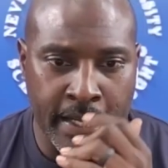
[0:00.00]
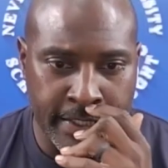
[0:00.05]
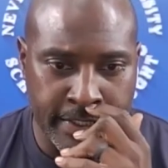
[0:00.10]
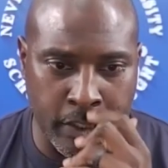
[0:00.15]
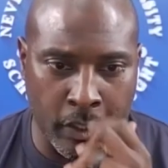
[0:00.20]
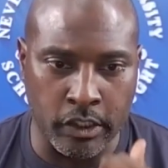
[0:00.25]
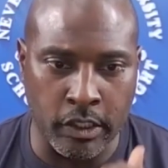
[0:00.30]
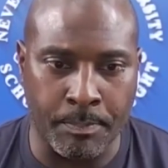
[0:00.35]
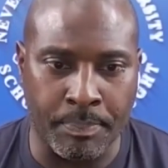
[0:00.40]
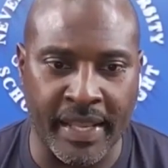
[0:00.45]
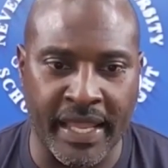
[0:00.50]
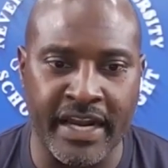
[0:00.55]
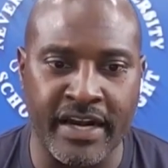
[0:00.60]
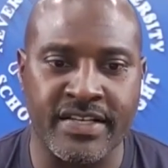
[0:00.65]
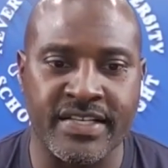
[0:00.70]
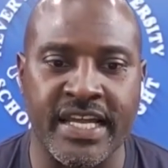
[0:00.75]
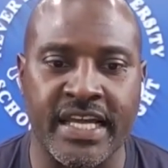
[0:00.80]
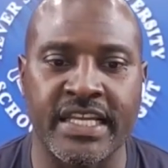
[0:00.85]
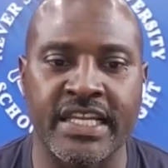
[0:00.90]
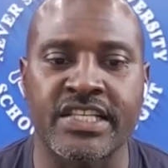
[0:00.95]
So the
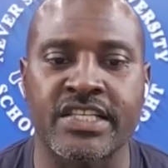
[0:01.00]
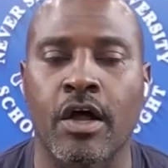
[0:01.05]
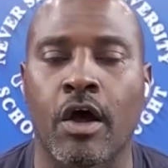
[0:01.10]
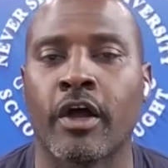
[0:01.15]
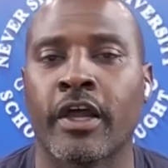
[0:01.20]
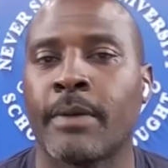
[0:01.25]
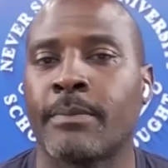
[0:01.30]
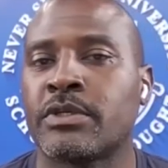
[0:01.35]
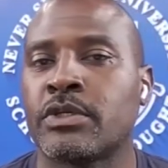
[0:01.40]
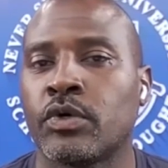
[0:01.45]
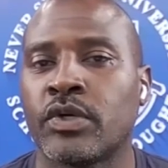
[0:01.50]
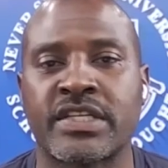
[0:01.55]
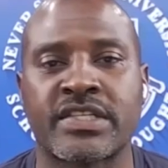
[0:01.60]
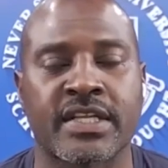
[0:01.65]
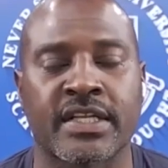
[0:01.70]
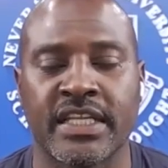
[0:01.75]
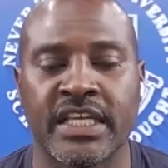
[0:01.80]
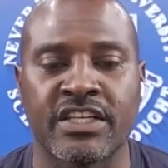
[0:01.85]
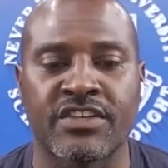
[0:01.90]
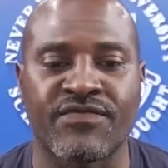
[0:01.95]
player said he saw him do
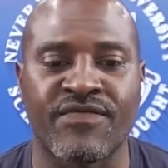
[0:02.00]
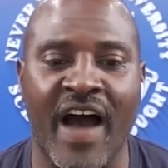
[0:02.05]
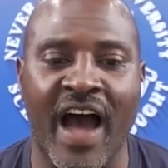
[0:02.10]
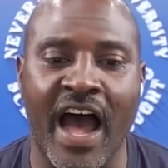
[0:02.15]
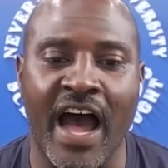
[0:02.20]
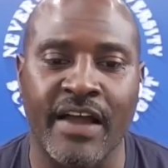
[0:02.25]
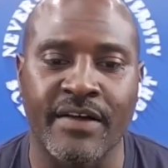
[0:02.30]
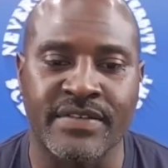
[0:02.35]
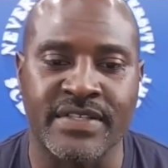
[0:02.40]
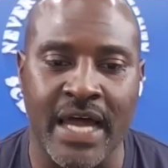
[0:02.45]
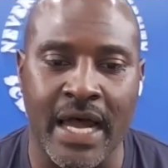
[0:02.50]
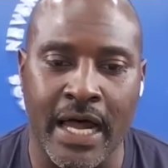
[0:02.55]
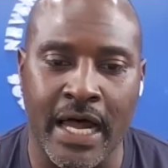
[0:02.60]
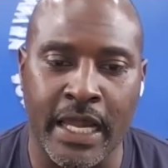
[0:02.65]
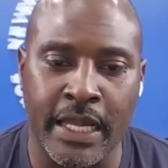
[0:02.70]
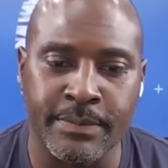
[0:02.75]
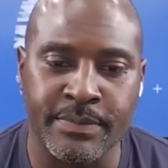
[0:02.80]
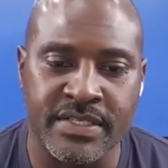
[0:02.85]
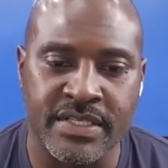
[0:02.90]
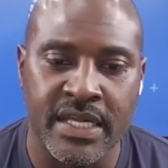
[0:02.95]
this at least 5
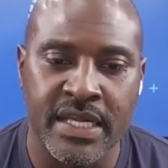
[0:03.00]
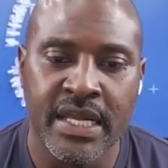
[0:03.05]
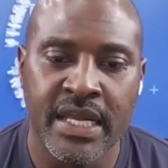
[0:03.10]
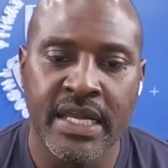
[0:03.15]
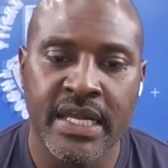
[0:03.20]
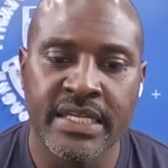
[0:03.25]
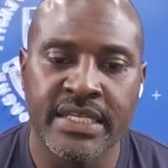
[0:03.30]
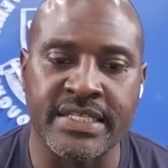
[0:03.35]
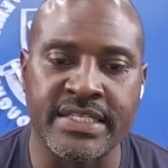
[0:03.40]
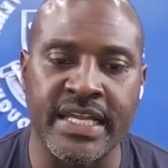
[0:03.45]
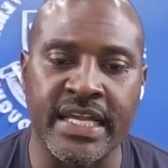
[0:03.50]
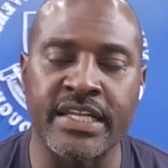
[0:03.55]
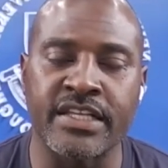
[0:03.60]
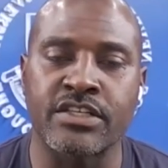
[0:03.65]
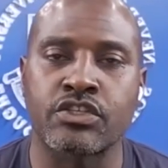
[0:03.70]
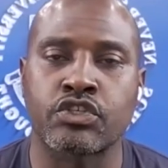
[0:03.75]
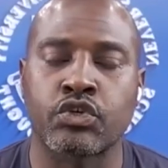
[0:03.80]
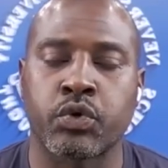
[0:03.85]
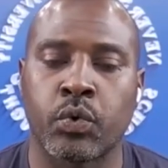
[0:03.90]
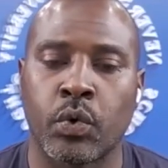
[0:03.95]
times
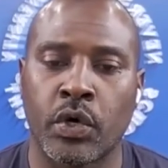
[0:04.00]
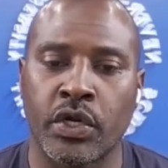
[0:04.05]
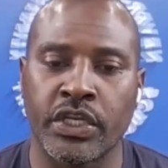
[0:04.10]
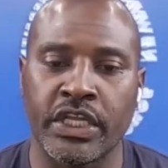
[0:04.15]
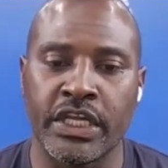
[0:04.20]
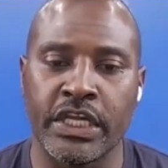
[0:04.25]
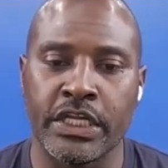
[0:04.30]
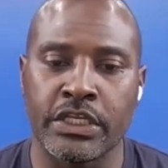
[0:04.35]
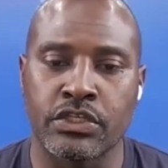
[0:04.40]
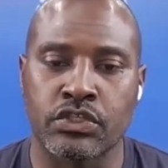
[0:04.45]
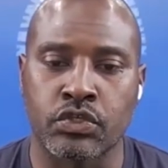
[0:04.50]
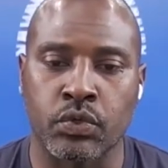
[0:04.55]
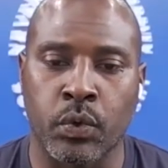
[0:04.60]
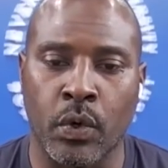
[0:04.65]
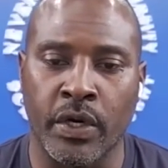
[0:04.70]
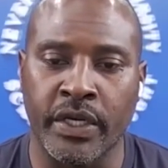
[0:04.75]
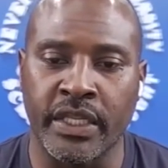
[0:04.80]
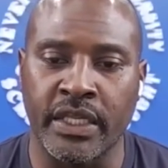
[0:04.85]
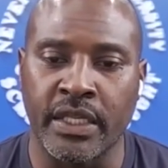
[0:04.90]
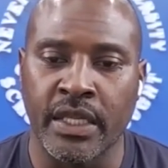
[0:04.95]
since
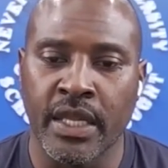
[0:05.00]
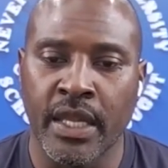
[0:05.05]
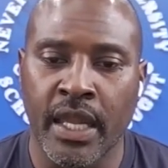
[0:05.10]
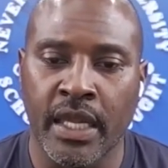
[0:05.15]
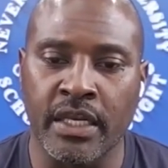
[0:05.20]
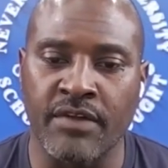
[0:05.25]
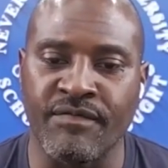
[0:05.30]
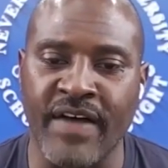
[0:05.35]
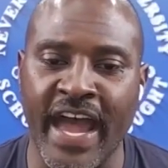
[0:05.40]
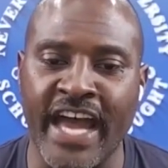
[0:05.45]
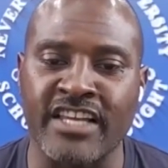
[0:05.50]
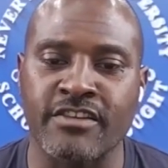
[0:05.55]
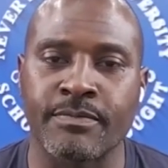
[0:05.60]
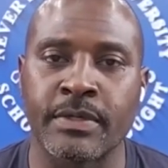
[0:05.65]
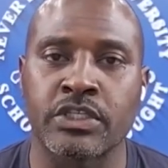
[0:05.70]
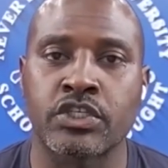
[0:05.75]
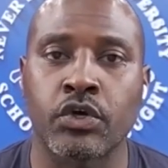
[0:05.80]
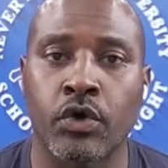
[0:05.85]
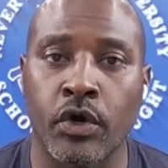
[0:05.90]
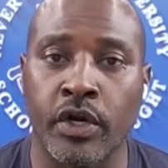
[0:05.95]
2020. And the vast
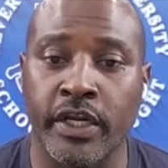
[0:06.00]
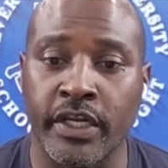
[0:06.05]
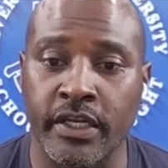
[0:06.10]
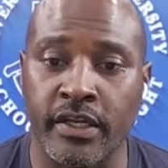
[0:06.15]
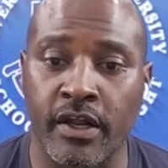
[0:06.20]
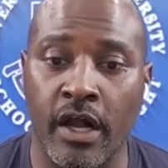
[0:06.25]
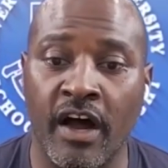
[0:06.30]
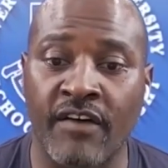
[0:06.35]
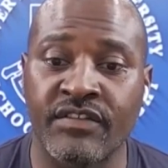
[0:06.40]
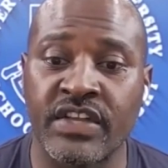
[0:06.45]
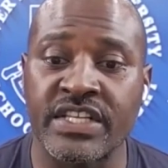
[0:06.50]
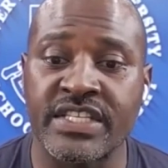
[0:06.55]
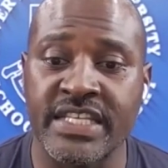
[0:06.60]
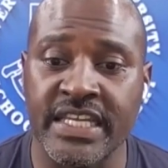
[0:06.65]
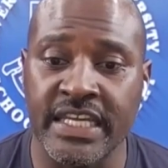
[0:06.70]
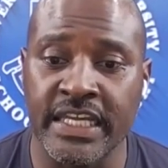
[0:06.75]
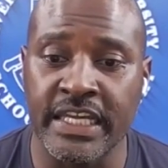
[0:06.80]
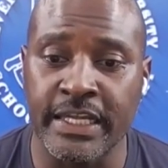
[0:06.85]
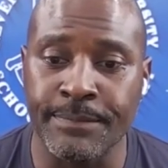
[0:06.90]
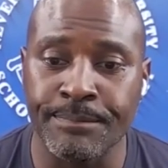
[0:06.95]
majority of the
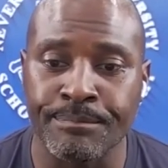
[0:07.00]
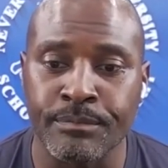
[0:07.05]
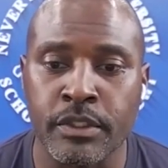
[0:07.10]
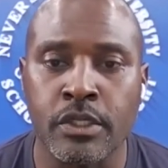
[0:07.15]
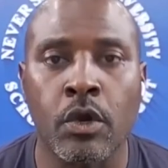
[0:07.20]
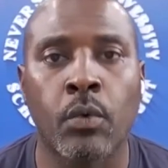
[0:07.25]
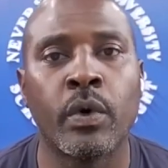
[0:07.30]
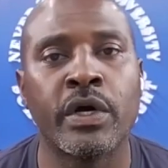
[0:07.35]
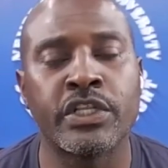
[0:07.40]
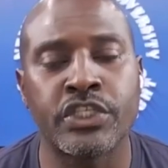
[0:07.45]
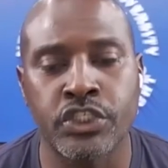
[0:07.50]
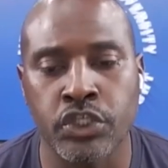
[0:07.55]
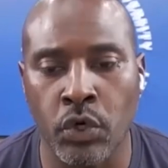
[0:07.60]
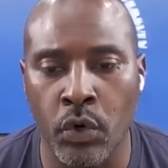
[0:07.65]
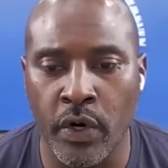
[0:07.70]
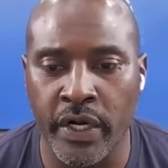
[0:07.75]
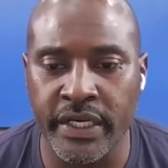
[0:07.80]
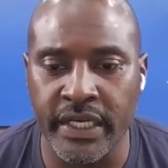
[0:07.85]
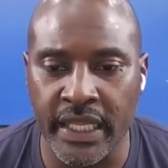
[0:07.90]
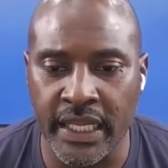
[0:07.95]
team would
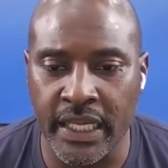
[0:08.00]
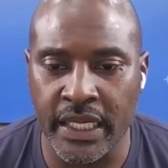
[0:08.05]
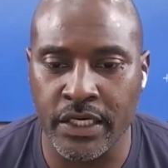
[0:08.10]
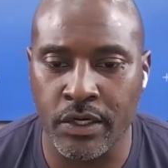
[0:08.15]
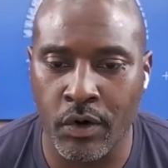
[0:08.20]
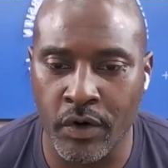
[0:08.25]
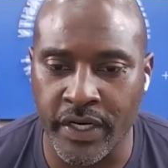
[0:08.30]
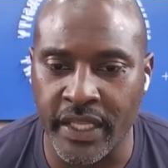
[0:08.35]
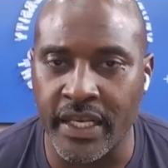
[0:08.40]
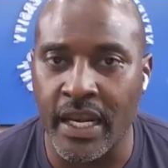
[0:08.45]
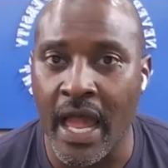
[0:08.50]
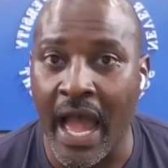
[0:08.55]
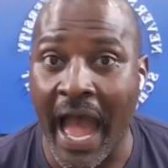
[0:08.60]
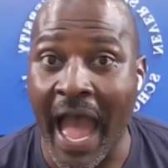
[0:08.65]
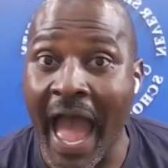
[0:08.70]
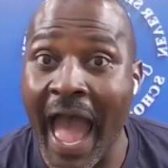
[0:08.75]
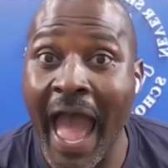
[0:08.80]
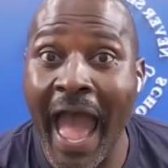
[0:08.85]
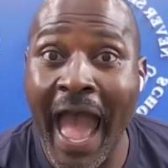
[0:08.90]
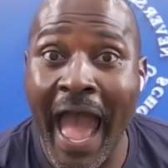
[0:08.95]
join in on it.
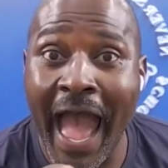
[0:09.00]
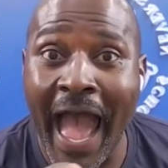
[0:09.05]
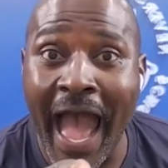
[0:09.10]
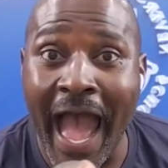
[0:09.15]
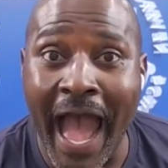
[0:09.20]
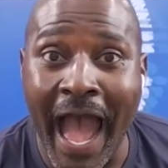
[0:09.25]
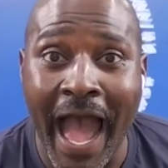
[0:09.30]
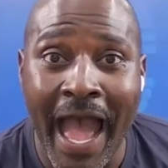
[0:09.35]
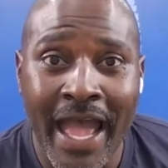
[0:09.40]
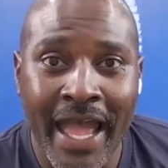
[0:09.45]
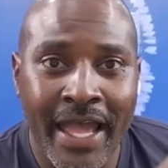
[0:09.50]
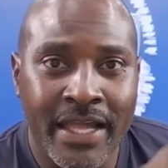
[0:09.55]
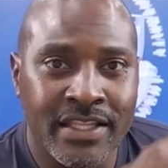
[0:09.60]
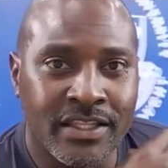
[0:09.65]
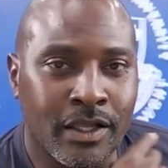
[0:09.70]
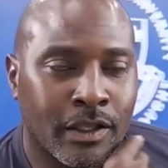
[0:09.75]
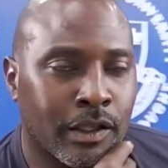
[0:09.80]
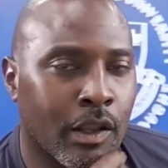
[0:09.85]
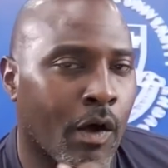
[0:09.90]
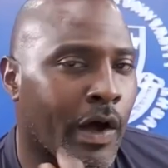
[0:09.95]
Ah,
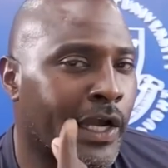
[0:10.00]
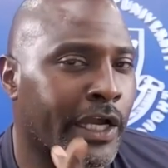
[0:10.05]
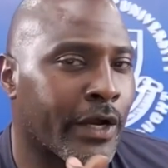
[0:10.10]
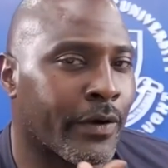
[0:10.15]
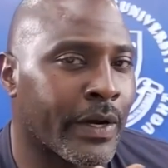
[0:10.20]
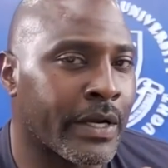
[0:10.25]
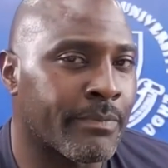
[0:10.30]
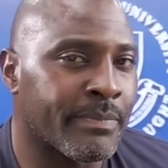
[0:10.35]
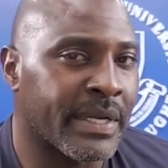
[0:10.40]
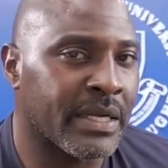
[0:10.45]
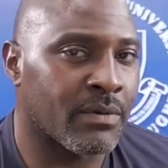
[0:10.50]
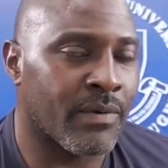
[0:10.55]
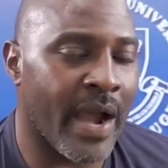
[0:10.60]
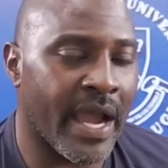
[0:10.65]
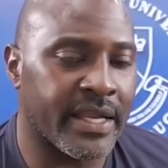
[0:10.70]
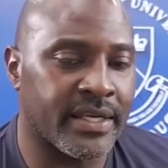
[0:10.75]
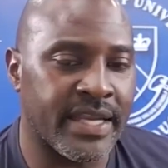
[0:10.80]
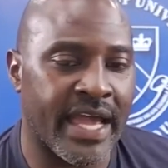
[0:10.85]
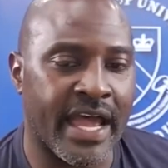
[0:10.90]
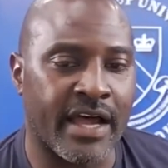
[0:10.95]
the lawyer in me
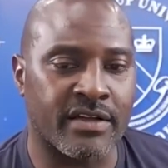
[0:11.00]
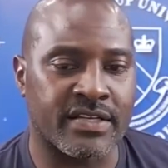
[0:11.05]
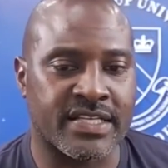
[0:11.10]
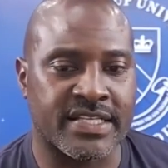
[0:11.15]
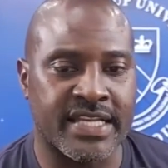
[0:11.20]
right now